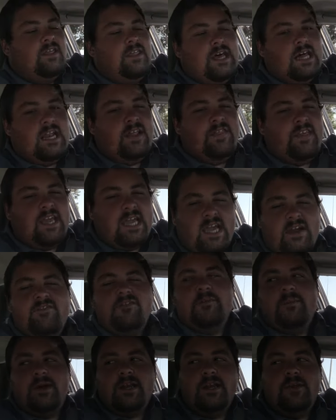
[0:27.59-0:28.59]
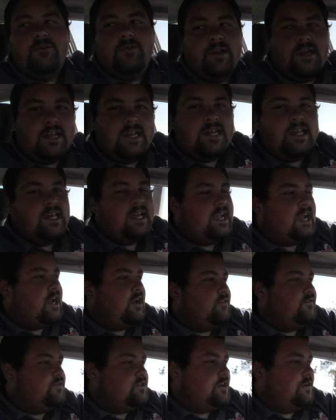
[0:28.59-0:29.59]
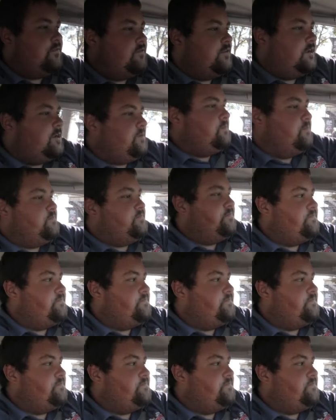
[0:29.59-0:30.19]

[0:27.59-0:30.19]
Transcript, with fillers: that I think everybody will get a kick out of, Jeffrey,